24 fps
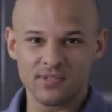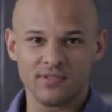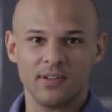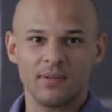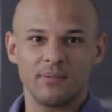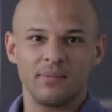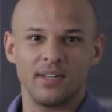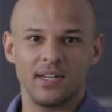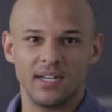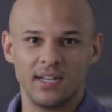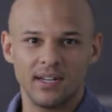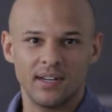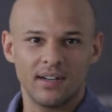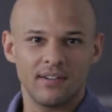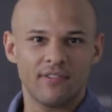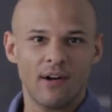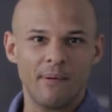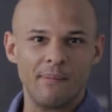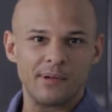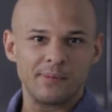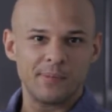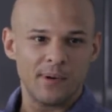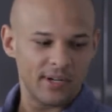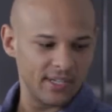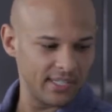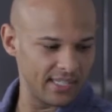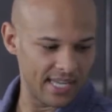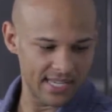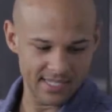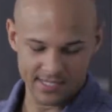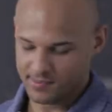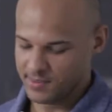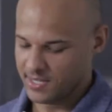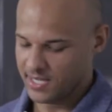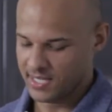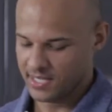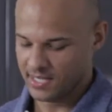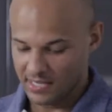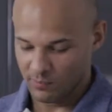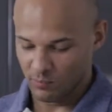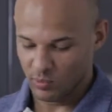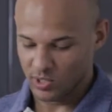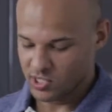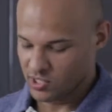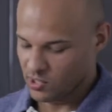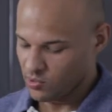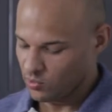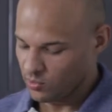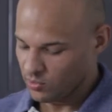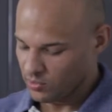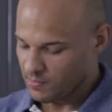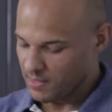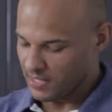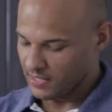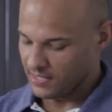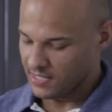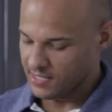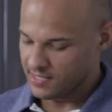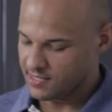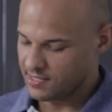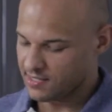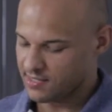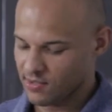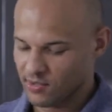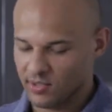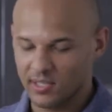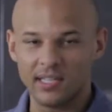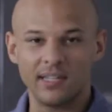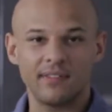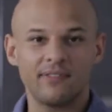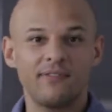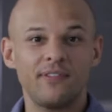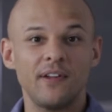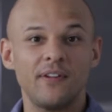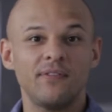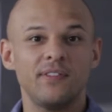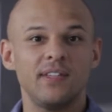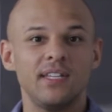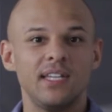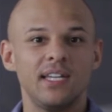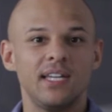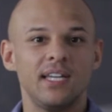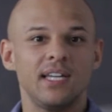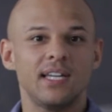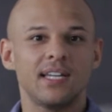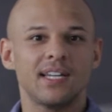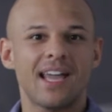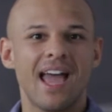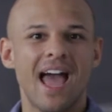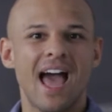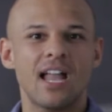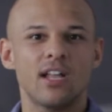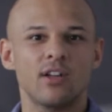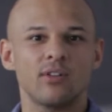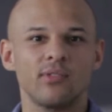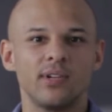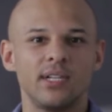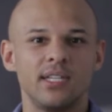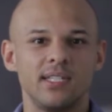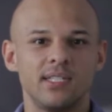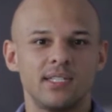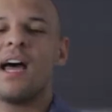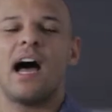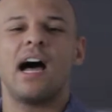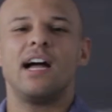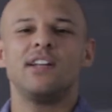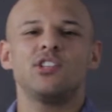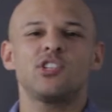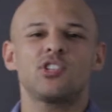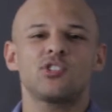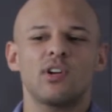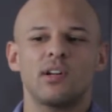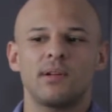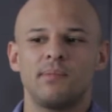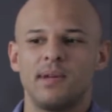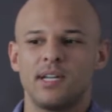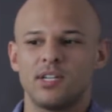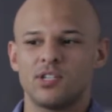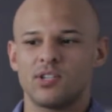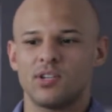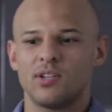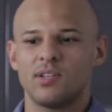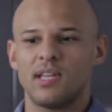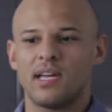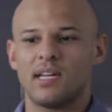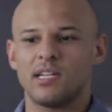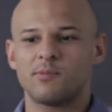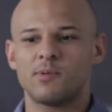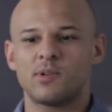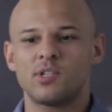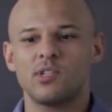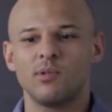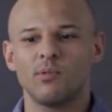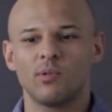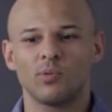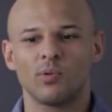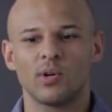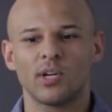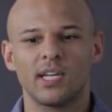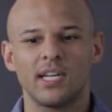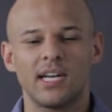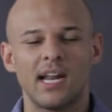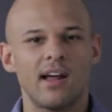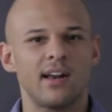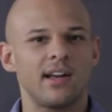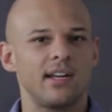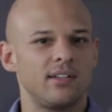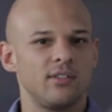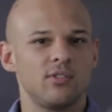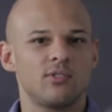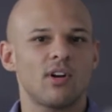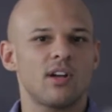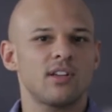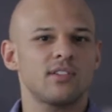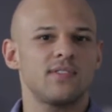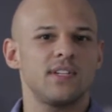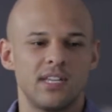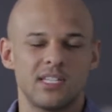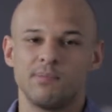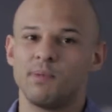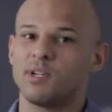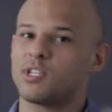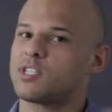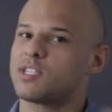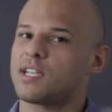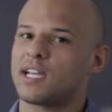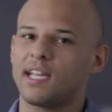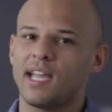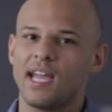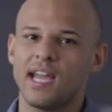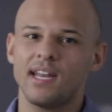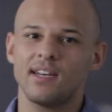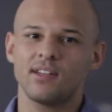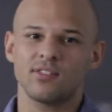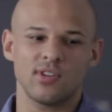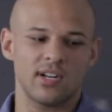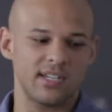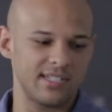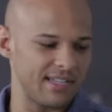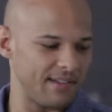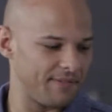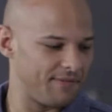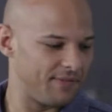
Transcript: from the farmer's market last week, and what's cool about these is they're only 50 calories. I just try to make sure that, especially with working out, I do CrossFit as much as I can to try to stay